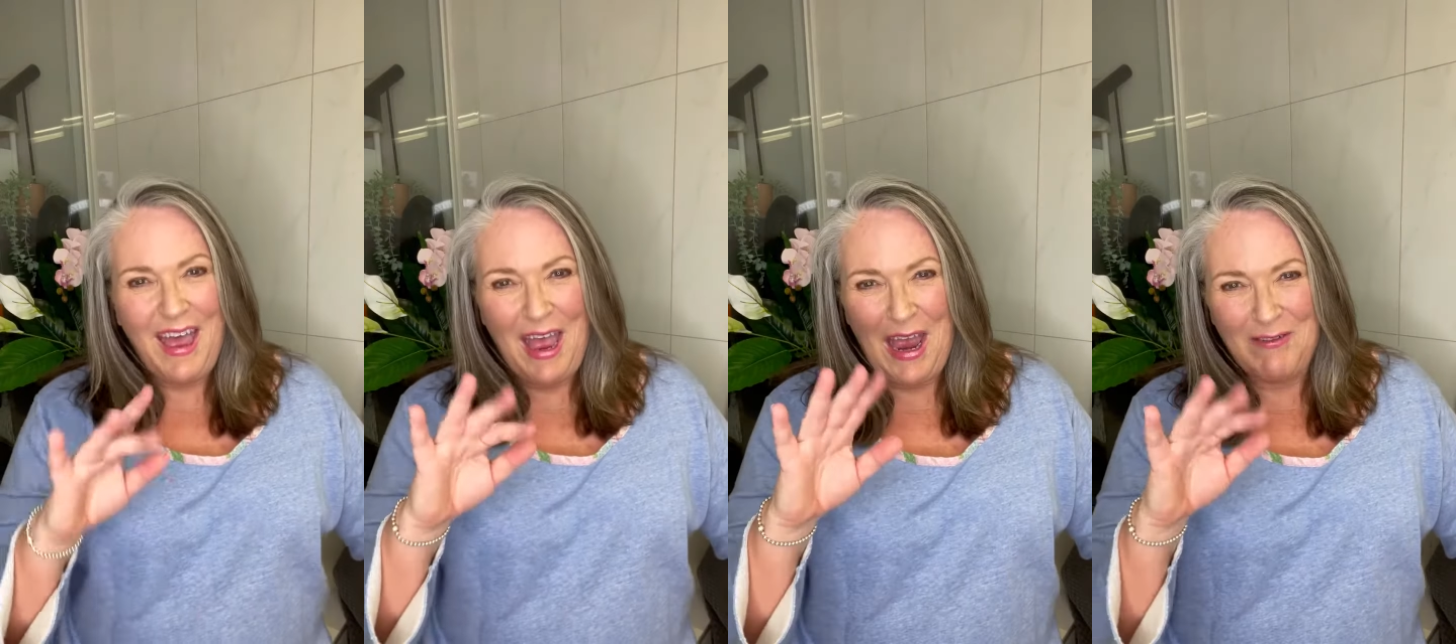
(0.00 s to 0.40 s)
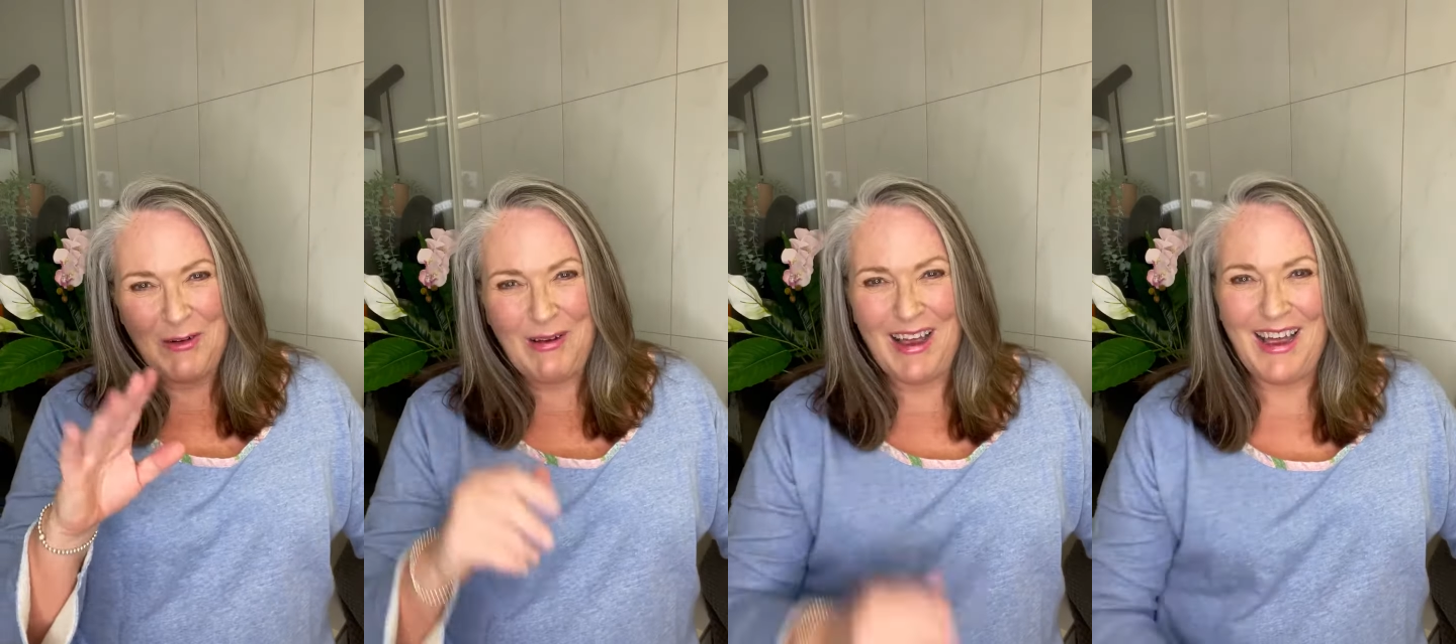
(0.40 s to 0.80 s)
Hey
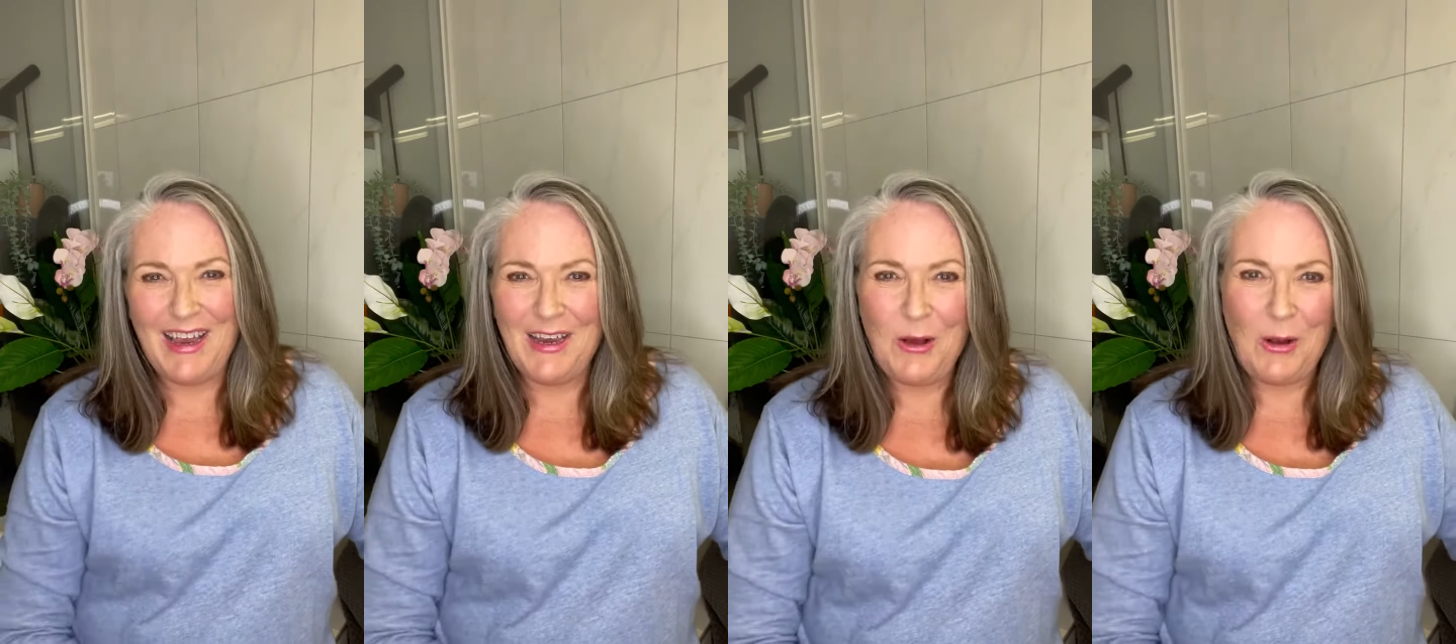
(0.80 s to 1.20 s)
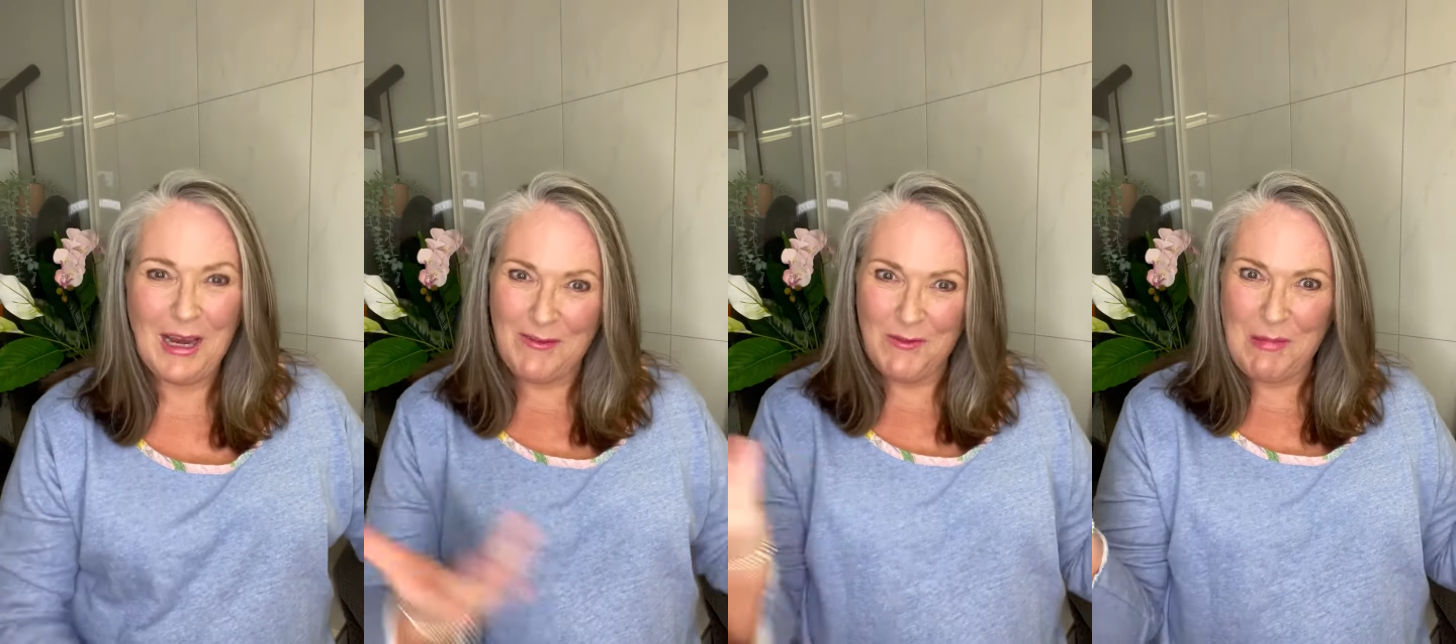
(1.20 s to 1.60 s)
everyone,
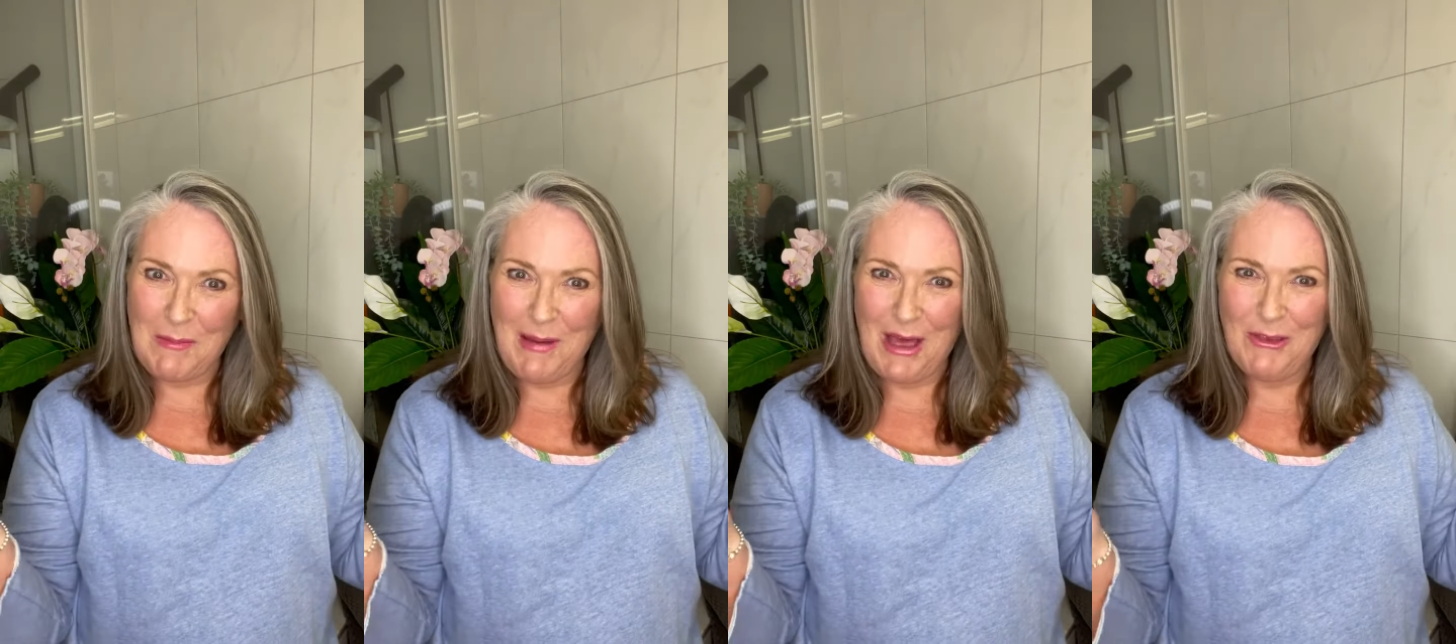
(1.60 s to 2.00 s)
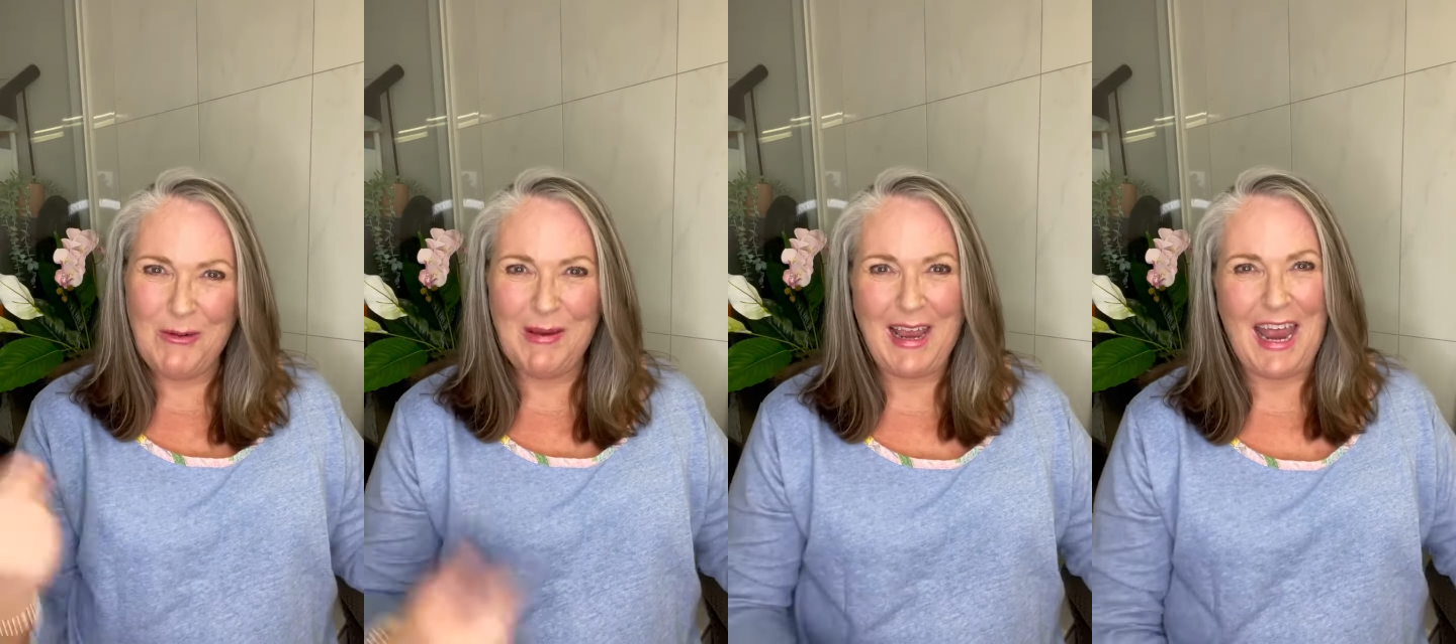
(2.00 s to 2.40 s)
calling in from my
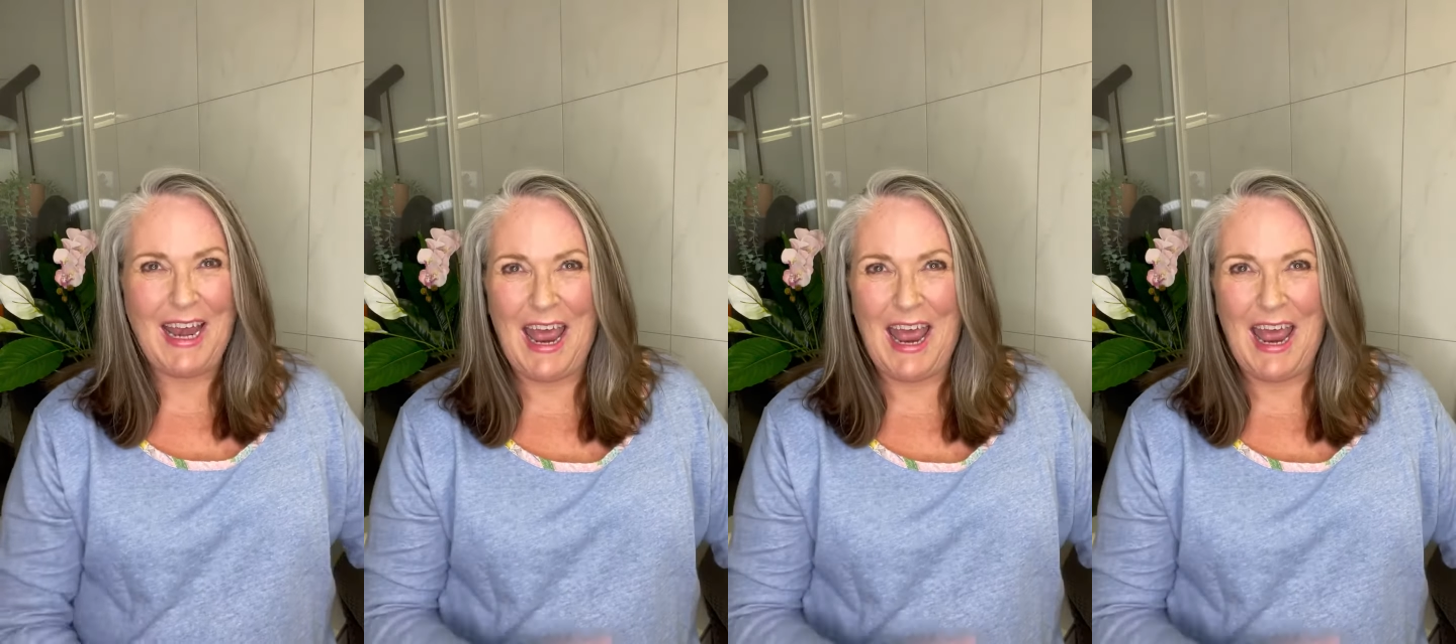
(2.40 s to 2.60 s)
bathroom again,